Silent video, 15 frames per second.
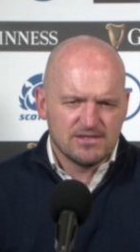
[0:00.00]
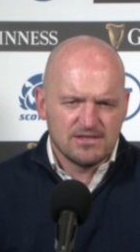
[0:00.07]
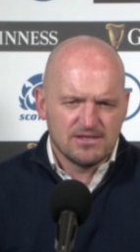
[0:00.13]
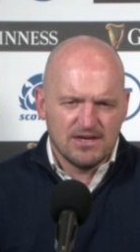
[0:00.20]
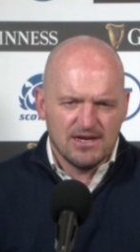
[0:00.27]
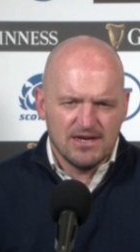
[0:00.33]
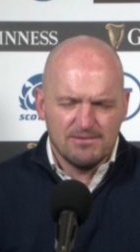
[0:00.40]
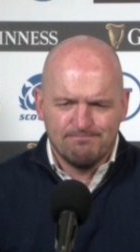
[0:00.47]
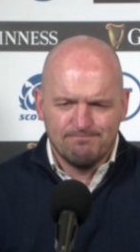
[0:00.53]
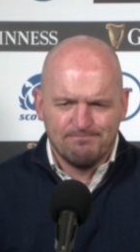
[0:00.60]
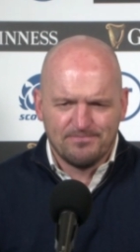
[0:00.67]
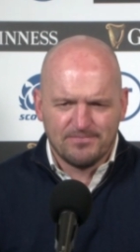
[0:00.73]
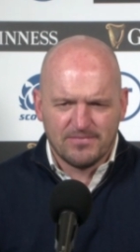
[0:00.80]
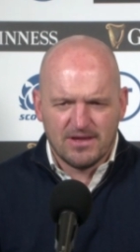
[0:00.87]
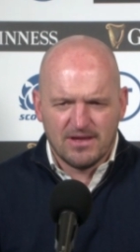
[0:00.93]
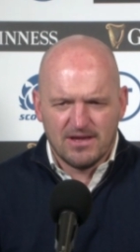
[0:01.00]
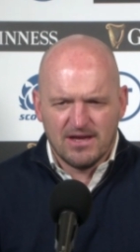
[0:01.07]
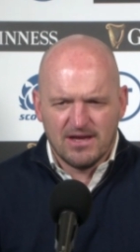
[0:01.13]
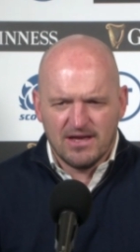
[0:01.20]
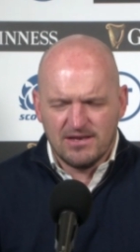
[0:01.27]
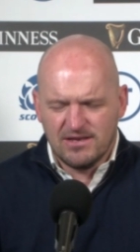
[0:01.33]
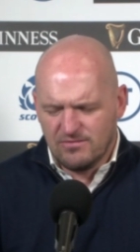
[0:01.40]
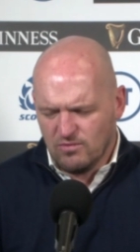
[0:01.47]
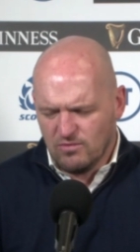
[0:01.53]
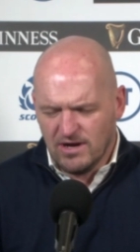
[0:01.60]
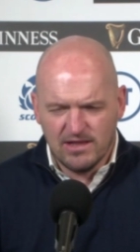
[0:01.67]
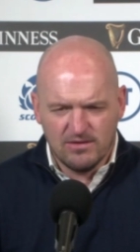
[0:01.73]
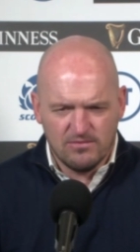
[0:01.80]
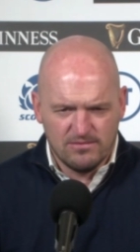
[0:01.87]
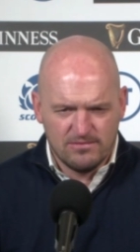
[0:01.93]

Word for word: Um, and while